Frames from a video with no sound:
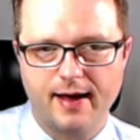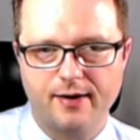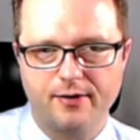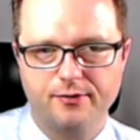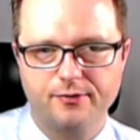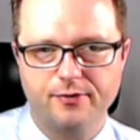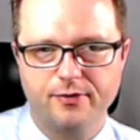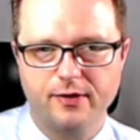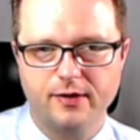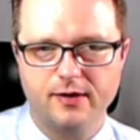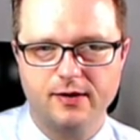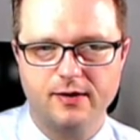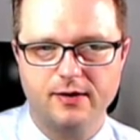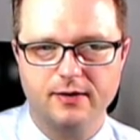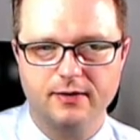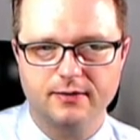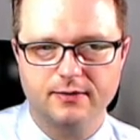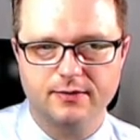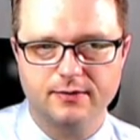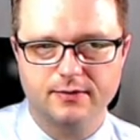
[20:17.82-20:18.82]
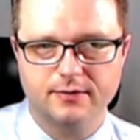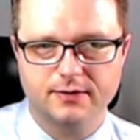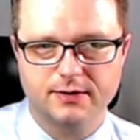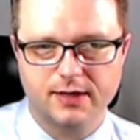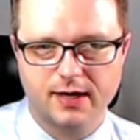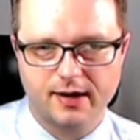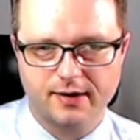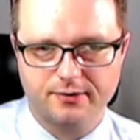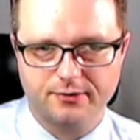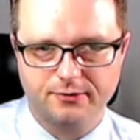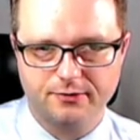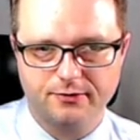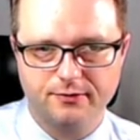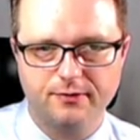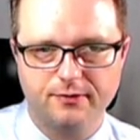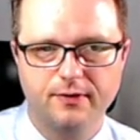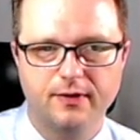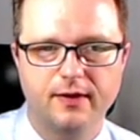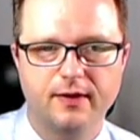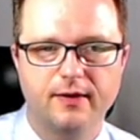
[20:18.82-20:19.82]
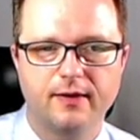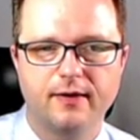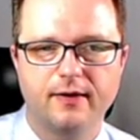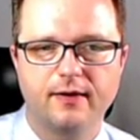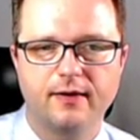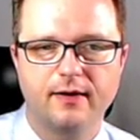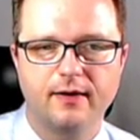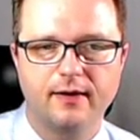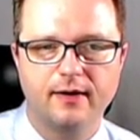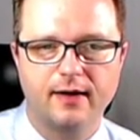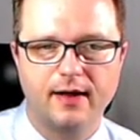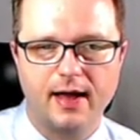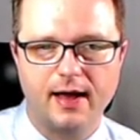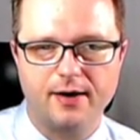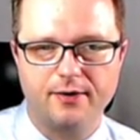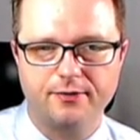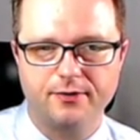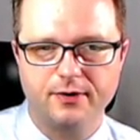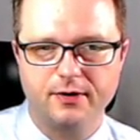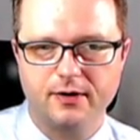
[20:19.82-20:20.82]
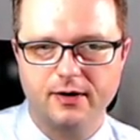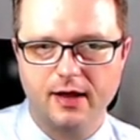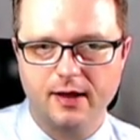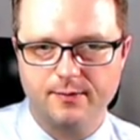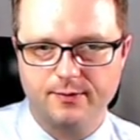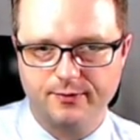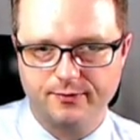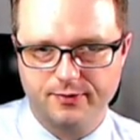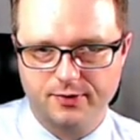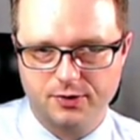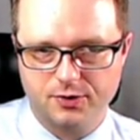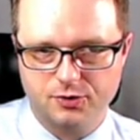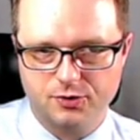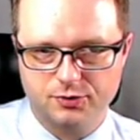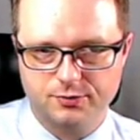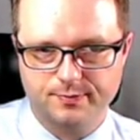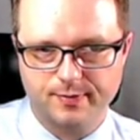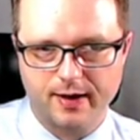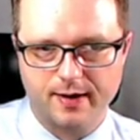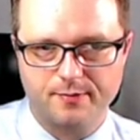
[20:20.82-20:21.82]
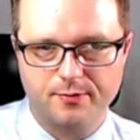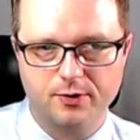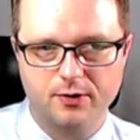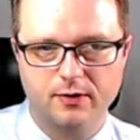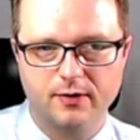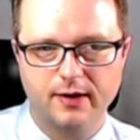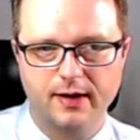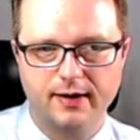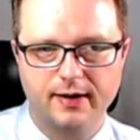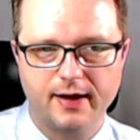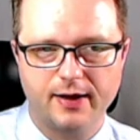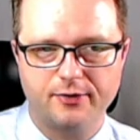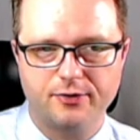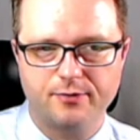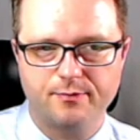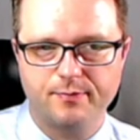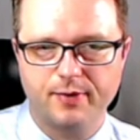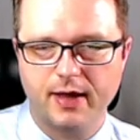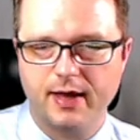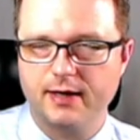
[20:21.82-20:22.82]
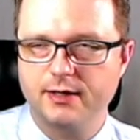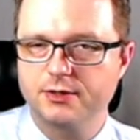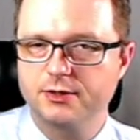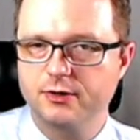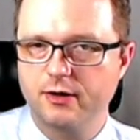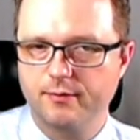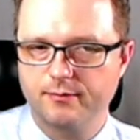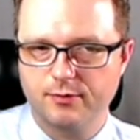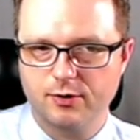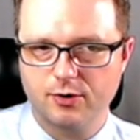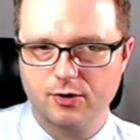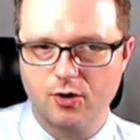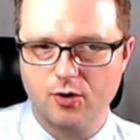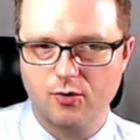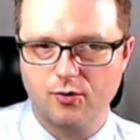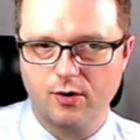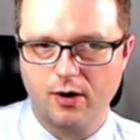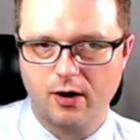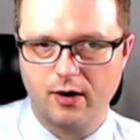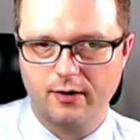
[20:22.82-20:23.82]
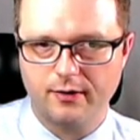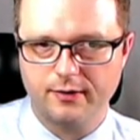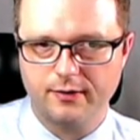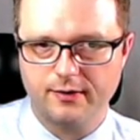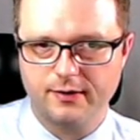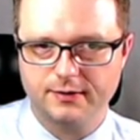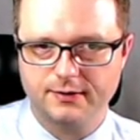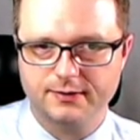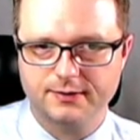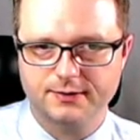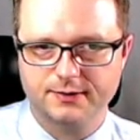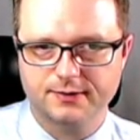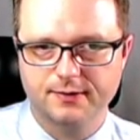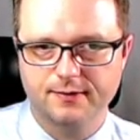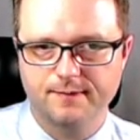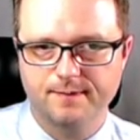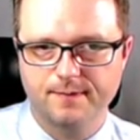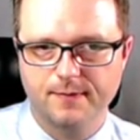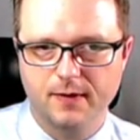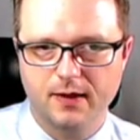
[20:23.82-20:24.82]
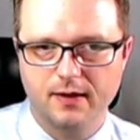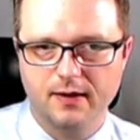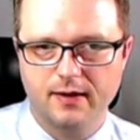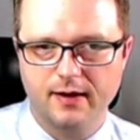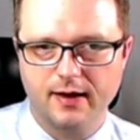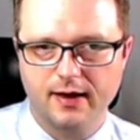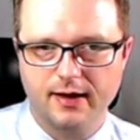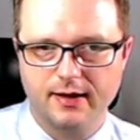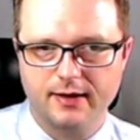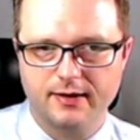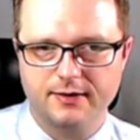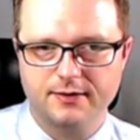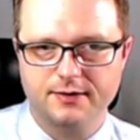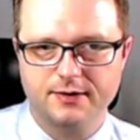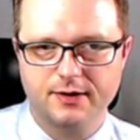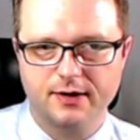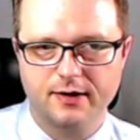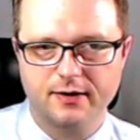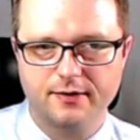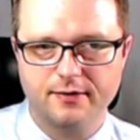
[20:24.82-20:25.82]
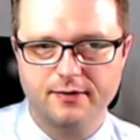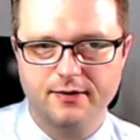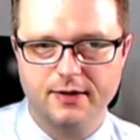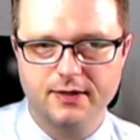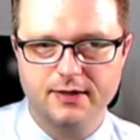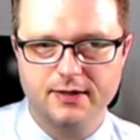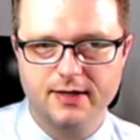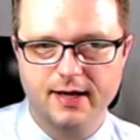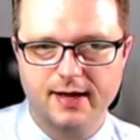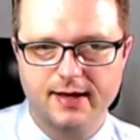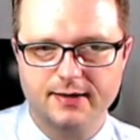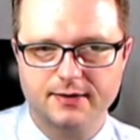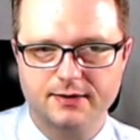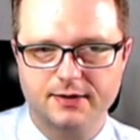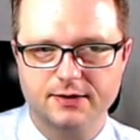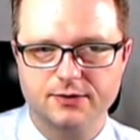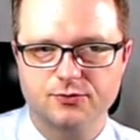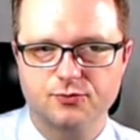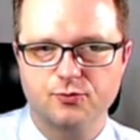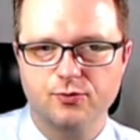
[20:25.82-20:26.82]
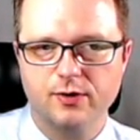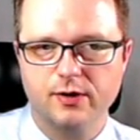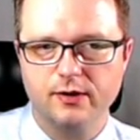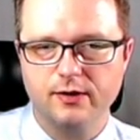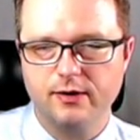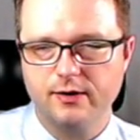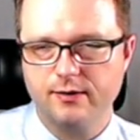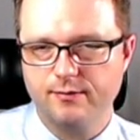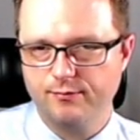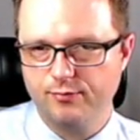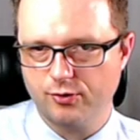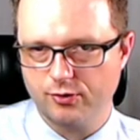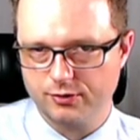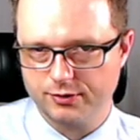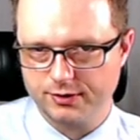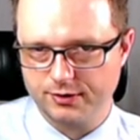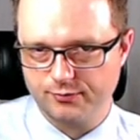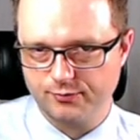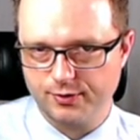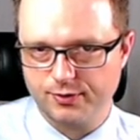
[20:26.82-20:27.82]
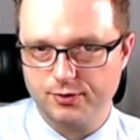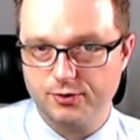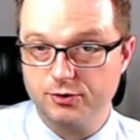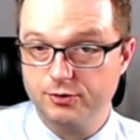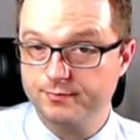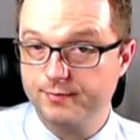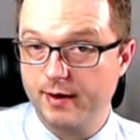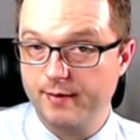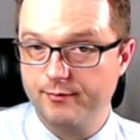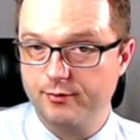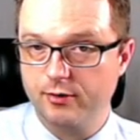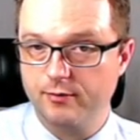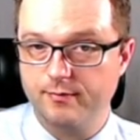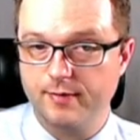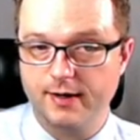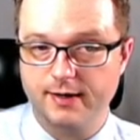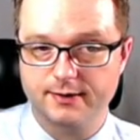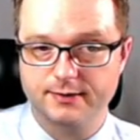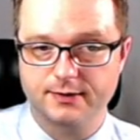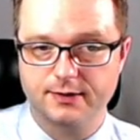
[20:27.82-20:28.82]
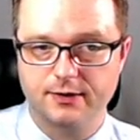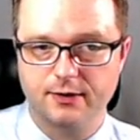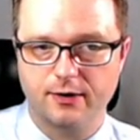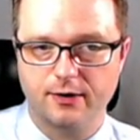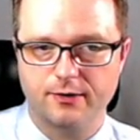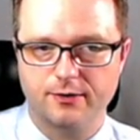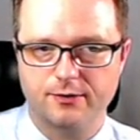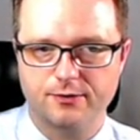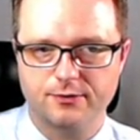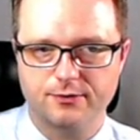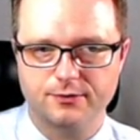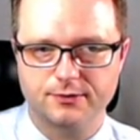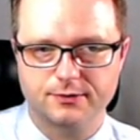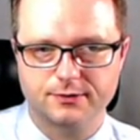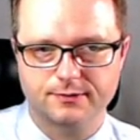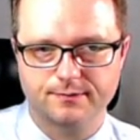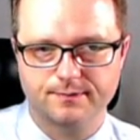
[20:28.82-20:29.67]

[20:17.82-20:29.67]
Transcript: the title, how the name of the newspaper, and how the page number go on this. And the date is really important with newspaper and magazine articles.